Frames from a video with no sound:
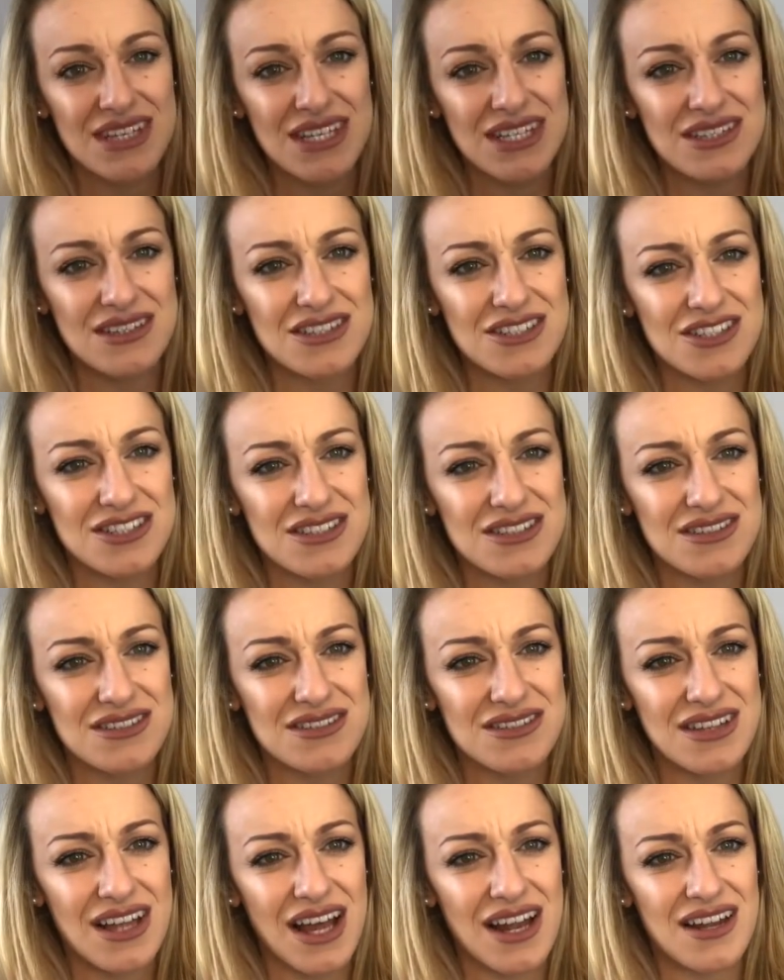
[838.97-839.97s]
it's just
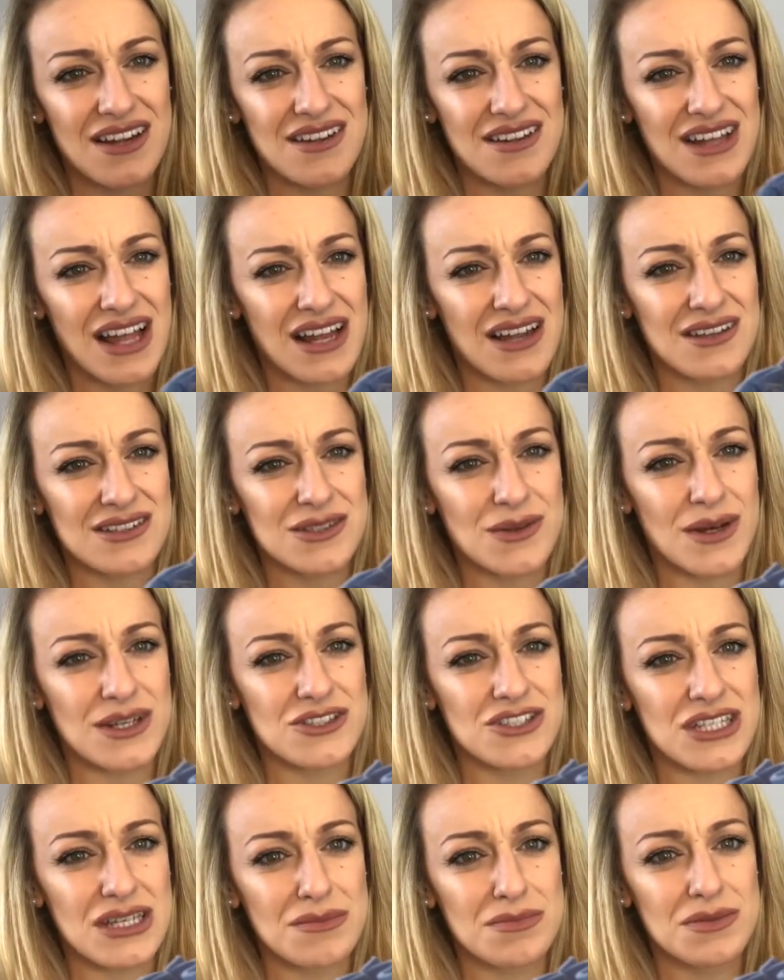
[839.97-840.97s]
that looks quite
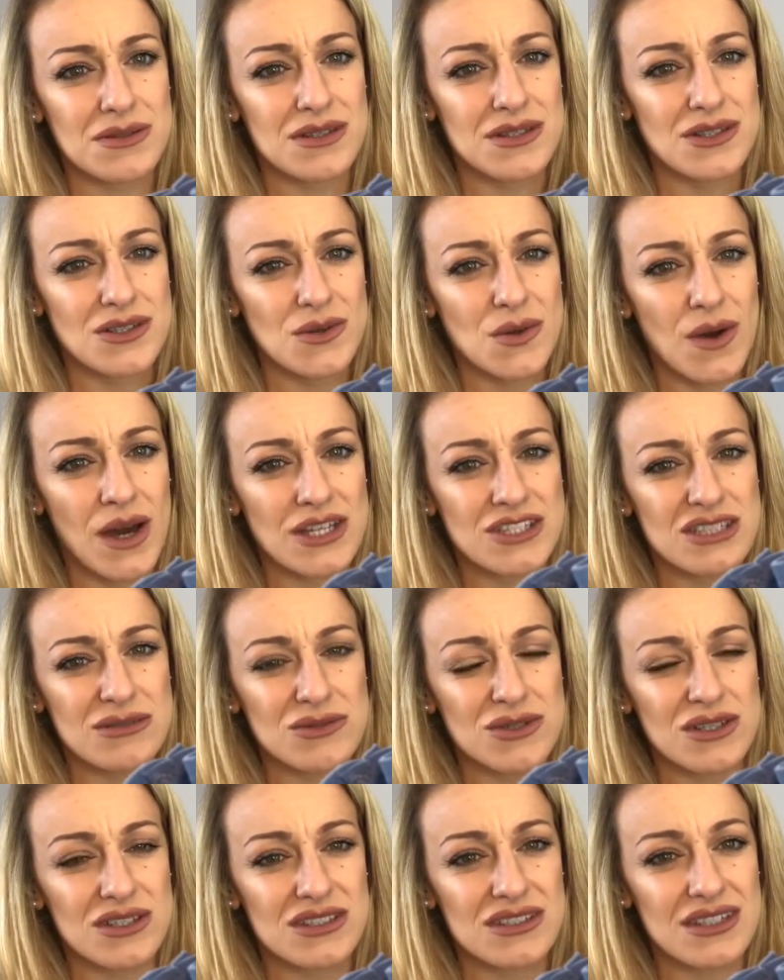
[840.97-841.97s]
cheap
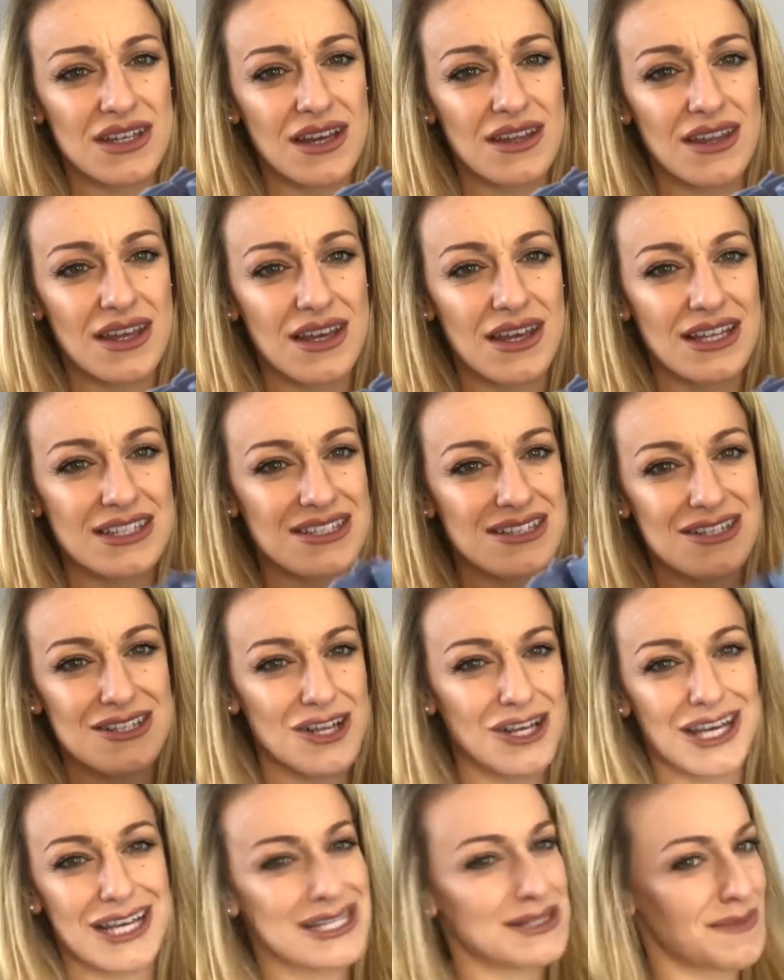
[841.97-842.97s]
quality, I think. It doesn't
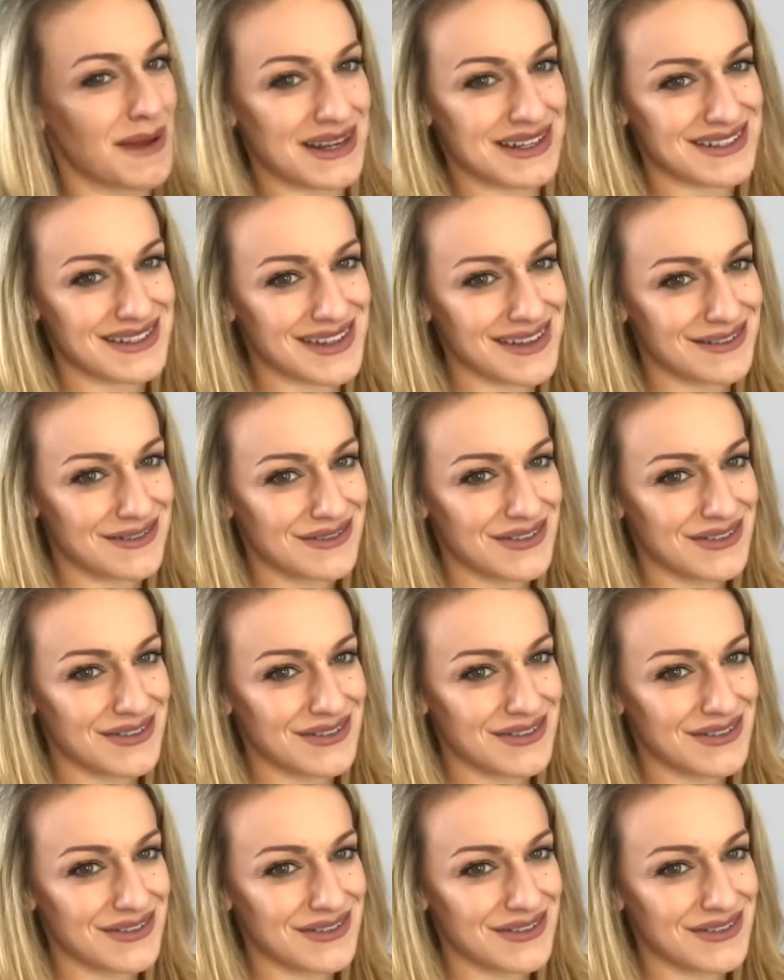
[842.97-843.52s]
look expensive.